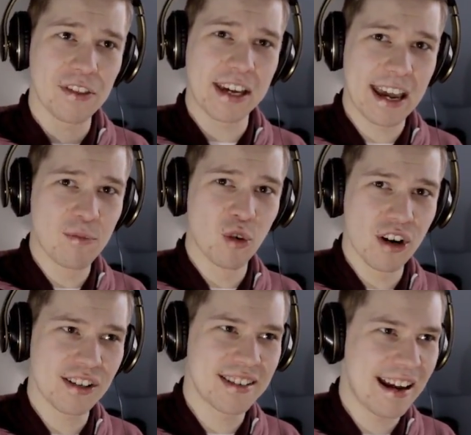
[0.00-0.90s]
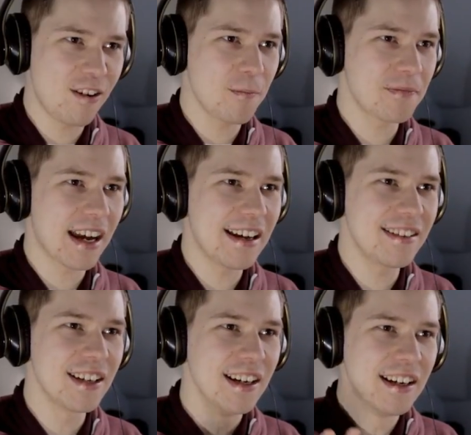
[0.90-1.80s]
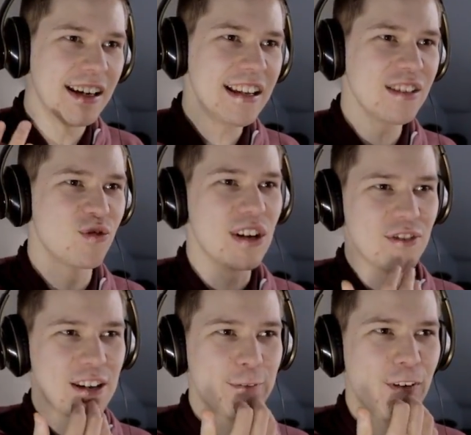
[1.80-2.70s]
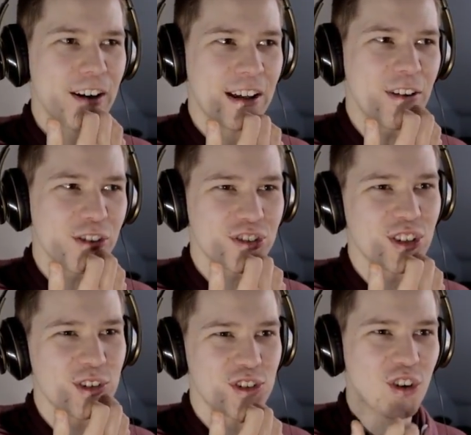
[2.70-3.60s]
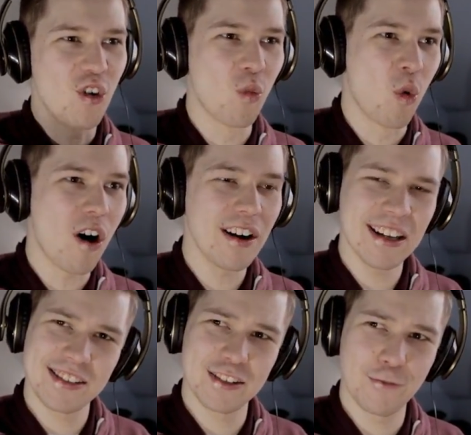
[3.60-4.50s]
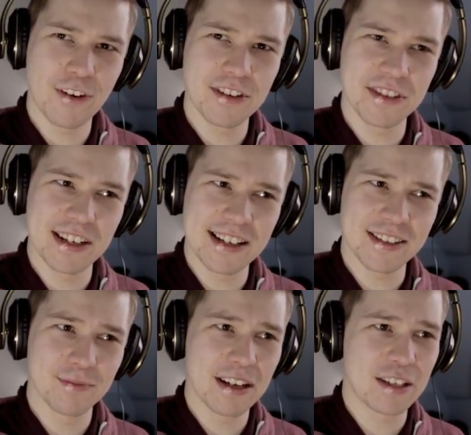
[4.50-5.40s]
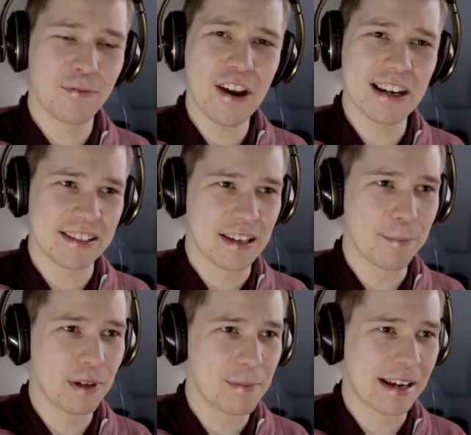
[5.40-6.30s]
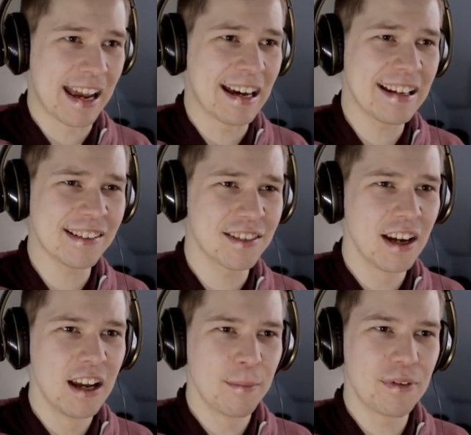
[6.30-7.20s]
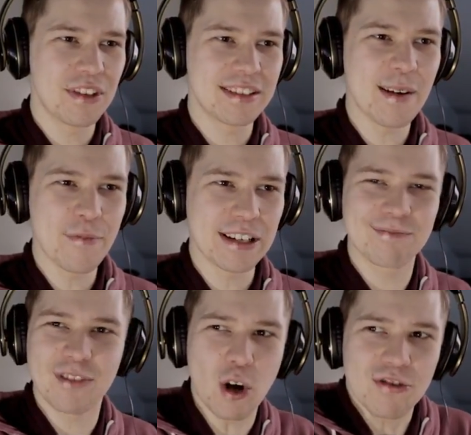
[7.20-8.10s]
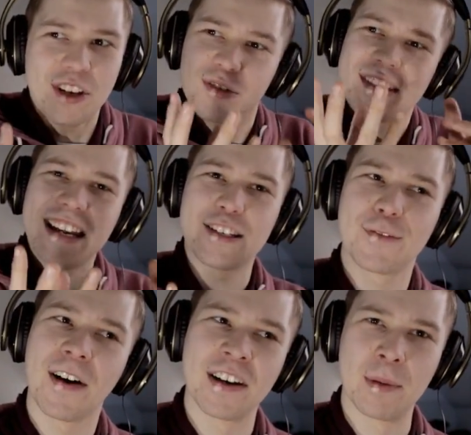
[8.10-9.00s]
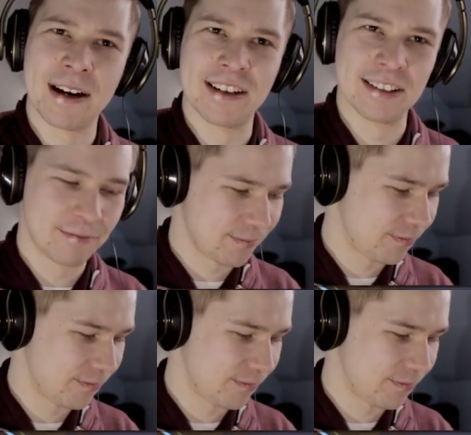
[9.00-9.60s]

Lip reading: the game works now, and it is really fun. I'm not too sure why it's as fun as it is. It's fairly simple in mechanics, but there's something oh so satisfying about it.